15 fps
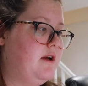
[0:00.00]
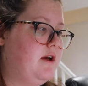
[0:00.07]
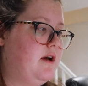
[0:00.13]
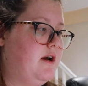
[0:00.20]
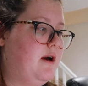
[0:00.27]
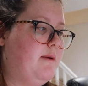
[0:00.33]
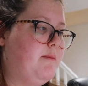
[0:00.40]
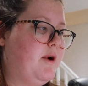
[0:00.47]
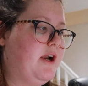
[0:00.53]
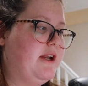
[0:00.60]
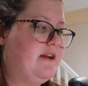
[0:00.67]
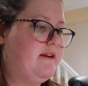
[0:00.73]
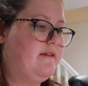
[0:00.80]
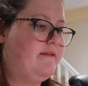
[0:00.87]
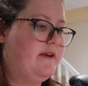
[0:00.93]
um, but I
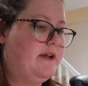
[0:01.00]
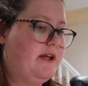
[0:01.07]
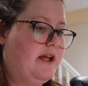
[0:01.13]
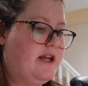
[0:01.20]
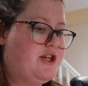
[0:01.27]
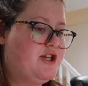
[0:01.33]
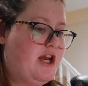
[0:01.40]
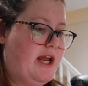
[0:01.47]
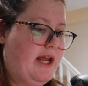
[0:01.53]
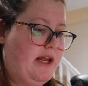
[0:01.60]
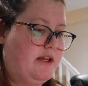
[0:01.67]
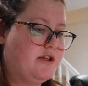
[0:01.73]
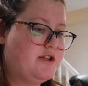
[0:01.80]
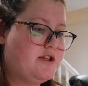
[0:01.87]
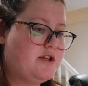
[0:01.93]
didn't get
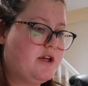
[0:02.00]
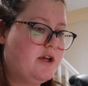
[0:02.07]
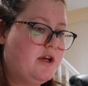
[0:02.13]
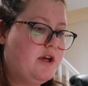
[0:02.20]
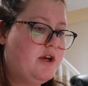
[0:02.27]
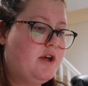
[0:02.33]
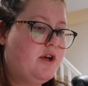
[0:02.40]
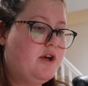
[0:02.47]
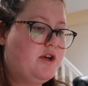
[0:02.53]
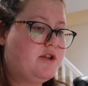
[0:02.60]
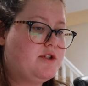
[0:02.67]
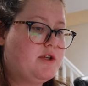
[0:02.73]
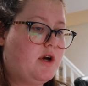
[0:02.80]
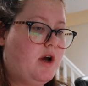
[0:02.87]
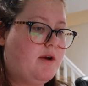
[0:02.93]
changed.
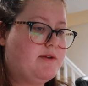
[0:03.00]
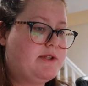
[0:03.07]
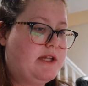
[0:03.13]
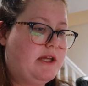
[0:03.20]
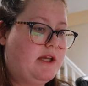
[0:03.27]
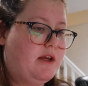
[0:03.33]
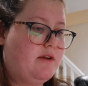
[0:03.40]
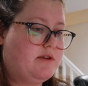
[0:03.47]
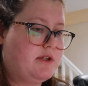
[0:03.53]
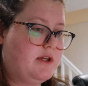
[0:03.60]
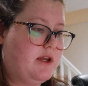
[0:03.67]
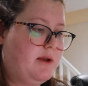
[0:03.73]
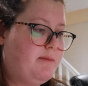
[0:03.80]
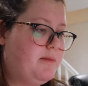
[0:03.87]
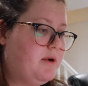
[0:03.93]
So I was thinking I was gonna
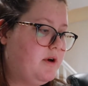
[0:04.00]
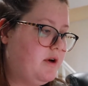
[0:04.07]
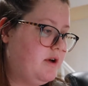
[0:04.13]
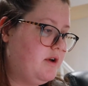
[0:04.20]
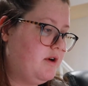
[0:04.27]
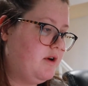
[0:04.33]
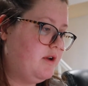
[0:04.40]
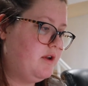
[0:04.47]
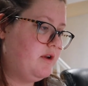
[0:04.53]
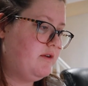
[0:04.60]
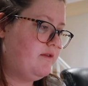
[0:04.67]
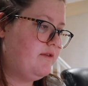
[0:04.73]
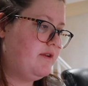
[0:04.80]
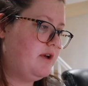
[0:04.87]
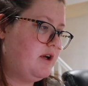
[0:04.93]
like put all
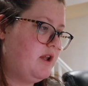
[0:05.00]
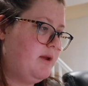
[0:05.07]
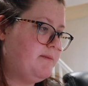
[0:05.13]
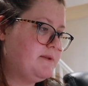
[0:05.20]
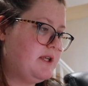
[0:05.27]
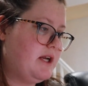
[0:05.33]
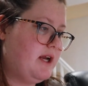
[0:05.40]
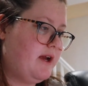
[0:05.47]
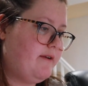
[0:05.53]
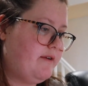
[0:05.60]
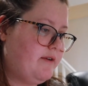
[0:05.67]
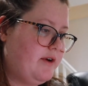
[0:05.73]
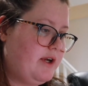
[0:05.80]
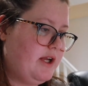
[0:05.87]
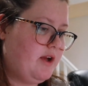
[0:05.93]
of the clips that I have
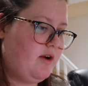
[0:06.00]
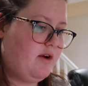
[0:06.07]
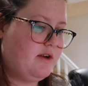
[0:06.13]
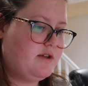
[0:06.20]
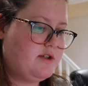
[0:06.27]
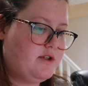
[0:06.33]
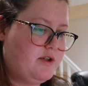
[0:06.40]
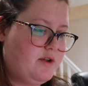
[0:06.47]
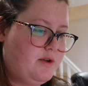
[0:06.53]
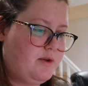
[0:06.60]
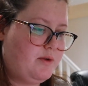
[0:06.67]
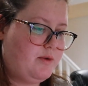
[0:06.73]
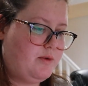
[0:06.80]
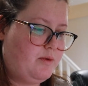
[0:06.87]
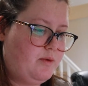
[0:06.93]
already
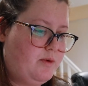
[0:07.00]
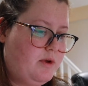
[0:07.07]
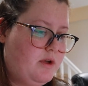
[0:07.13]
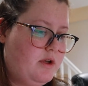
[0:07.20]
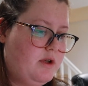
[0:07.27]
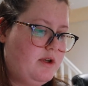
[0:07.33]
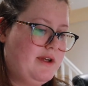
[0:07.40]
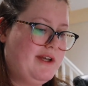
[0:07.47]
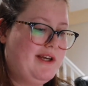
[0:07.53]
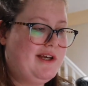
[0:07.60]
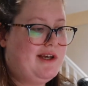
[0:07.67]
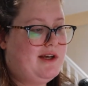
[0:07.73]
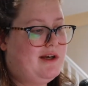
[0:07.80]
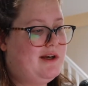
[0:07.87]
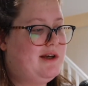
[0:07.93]
onto
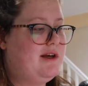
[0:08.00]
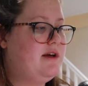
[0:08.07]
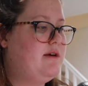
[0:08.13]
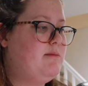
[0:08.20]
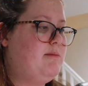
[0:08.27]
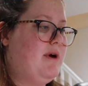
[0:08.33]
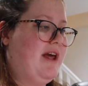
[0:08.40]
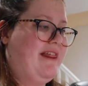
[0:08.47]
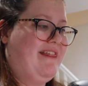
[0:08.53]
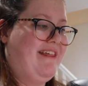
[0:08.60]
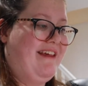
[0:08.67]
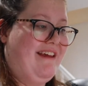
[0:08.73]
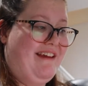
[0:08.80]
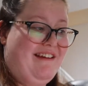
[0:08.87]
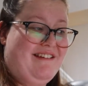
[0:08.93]
my
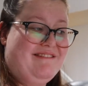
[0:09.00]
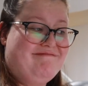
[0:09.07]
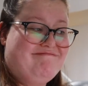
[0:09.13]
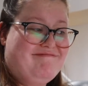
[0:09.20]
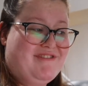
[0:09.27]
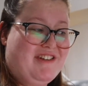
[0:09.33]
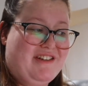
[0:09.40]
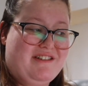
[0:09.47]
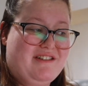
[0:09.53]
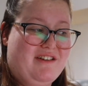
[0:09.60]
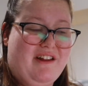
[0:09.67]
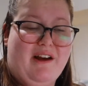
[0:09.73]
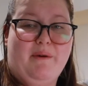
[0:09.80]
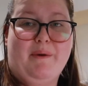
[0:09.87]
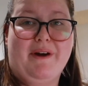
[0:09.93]
thing just so
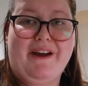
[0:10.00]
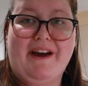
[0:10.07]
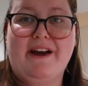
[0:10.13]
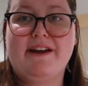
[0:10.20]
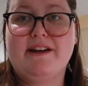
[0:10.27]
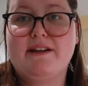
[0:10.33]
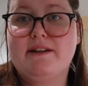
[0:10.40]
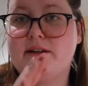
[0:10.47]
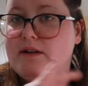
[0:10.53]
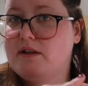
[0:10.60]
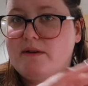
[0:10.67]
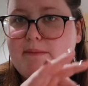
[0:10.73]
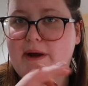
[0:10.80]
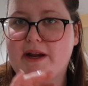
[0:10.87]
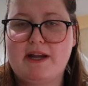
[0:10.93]
that way I,
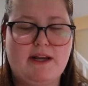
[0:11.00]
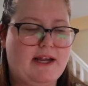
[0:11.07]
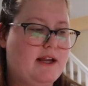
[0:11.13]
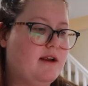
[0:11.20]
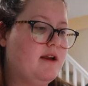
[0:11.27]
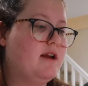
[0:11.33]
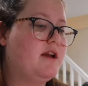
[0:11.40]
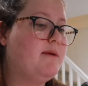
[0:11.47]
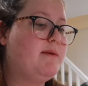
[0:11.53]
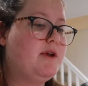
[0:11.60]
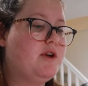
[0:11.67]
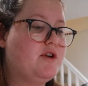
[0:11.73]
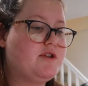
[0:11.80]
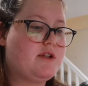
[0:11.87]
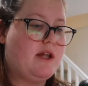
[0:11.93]
or my
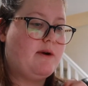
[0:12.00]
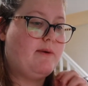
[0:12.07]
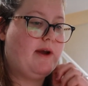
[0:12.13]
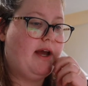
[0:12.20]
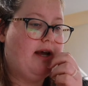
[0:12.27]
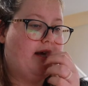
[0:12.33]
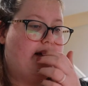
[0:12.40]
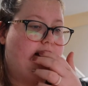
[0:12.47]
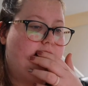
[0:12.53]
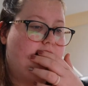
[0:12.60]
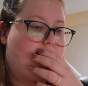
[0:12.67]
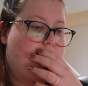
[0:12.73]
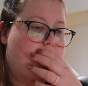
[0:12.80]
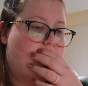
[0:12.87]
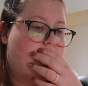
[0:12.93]
computer so that way I
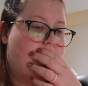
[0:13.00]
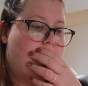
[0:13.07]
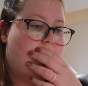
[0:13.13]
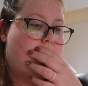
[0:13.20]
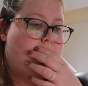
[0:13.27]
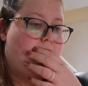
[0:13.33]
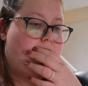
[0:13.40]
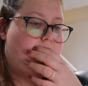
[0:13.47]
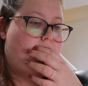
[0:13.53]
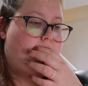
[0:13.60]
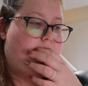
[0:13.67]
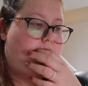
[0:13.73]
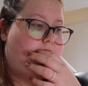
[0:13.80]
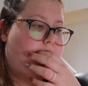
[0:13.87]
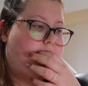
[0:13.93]
can
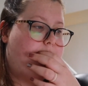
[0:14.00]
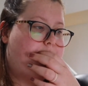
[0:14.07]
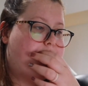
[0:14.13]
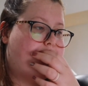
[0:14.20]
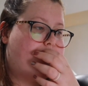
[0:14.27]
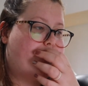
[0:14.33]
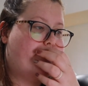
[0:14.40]
um,